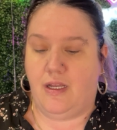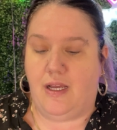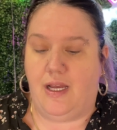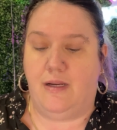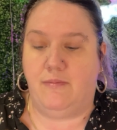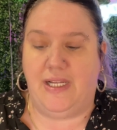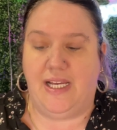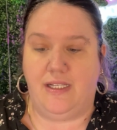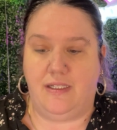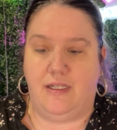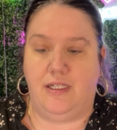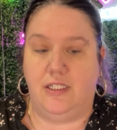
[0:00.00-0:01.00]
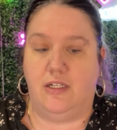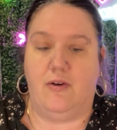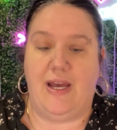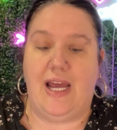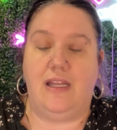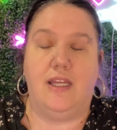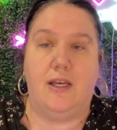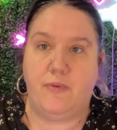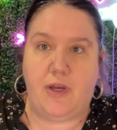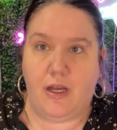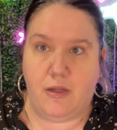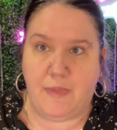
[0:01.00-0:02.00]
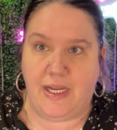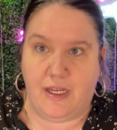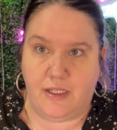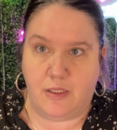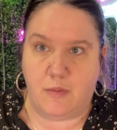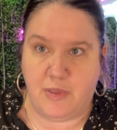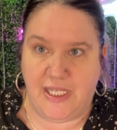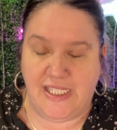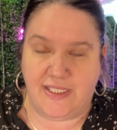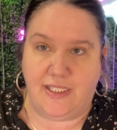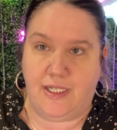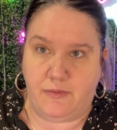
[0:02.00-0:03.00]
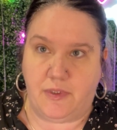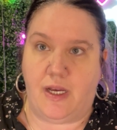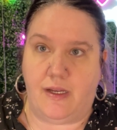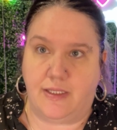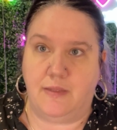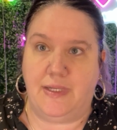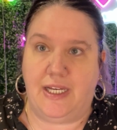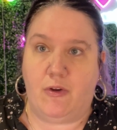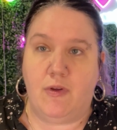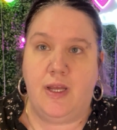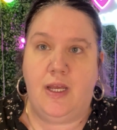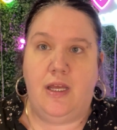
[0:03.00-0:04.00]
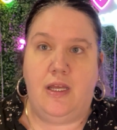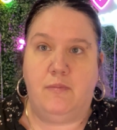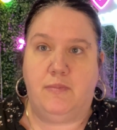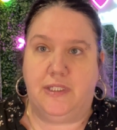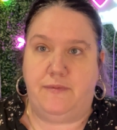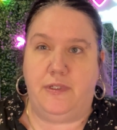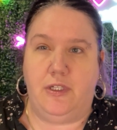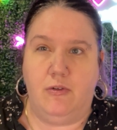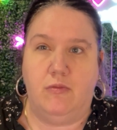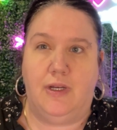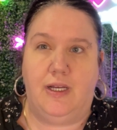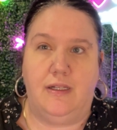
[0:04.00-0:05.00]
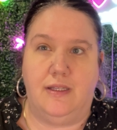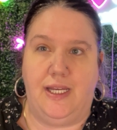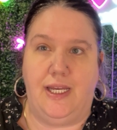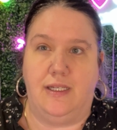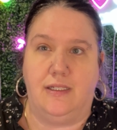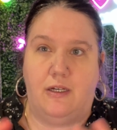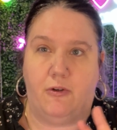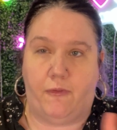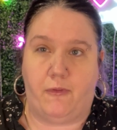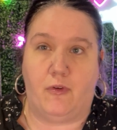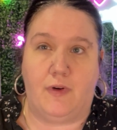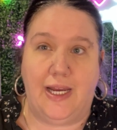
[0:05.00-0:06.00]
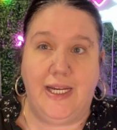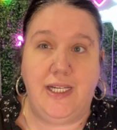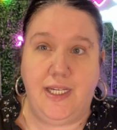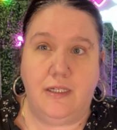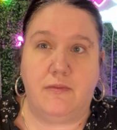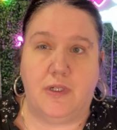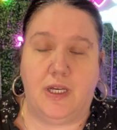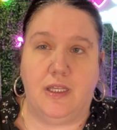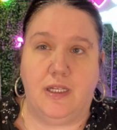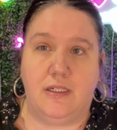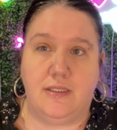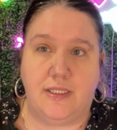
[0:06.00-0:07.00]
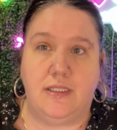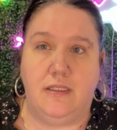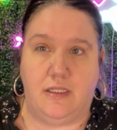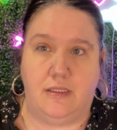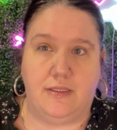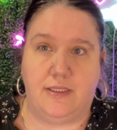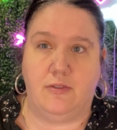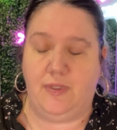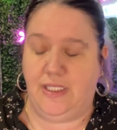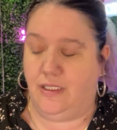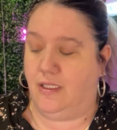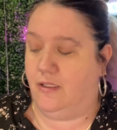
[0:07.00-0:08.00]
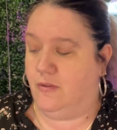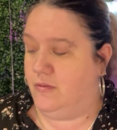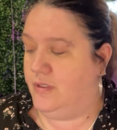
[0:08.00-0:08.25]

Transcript: I'm not, I love all my other brands that I've talked about, but if you want like a variety of colors, NARS is the way to go.